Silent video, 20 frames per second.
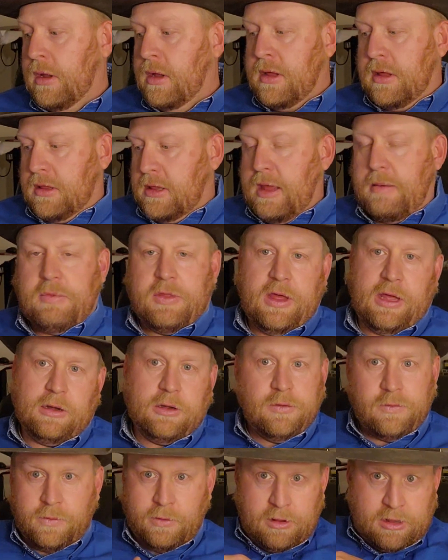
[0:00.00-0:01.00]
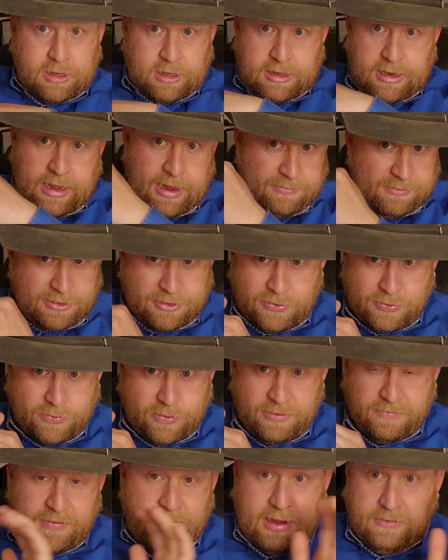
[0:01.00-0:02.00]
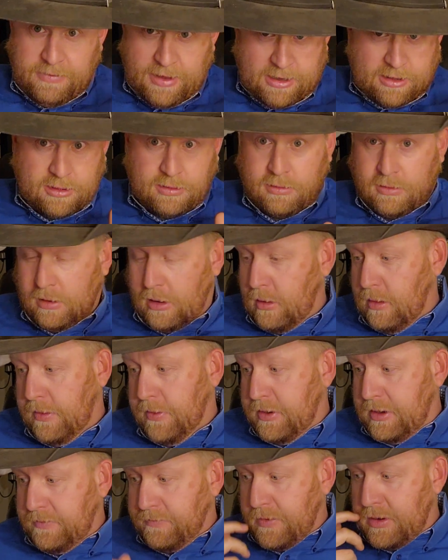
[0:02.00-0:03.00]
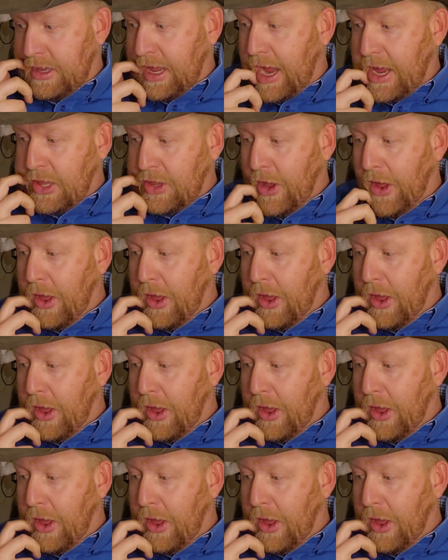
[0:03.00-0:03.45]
Same thing, 226.5 to 225. That's all of the difference I saw.